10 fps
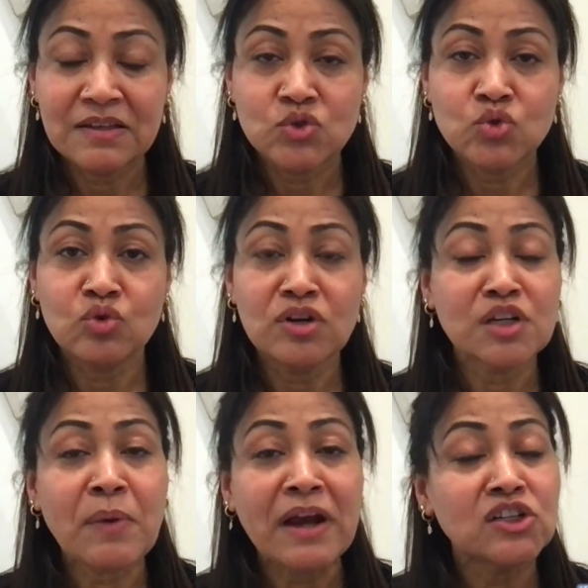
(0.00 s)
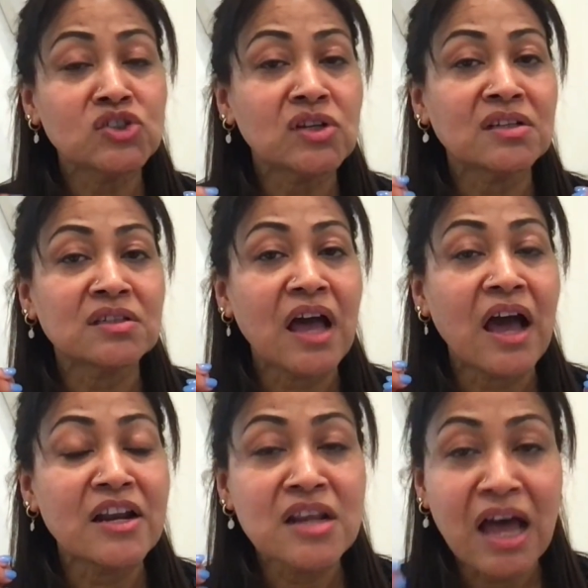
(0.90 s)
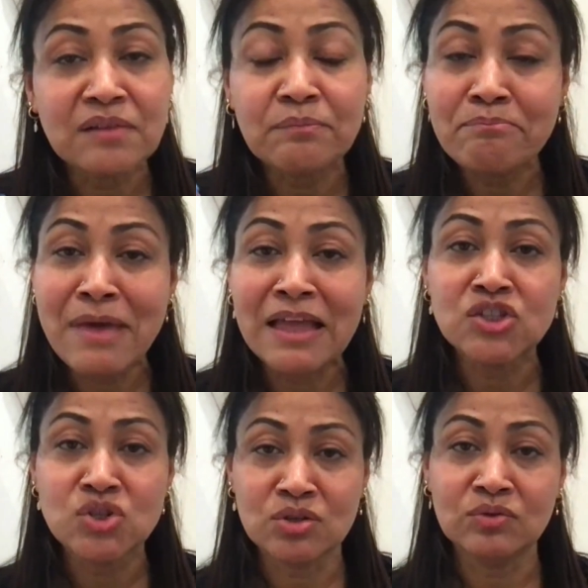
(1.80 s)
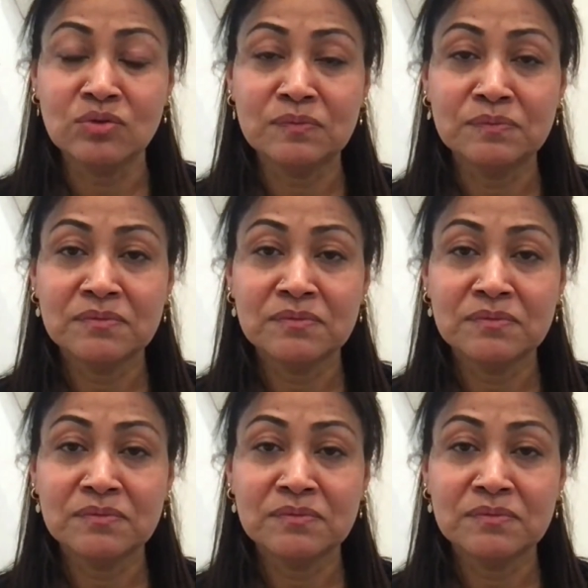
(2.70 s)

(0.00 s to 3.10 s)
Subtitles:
So nurse practitioners are not meant to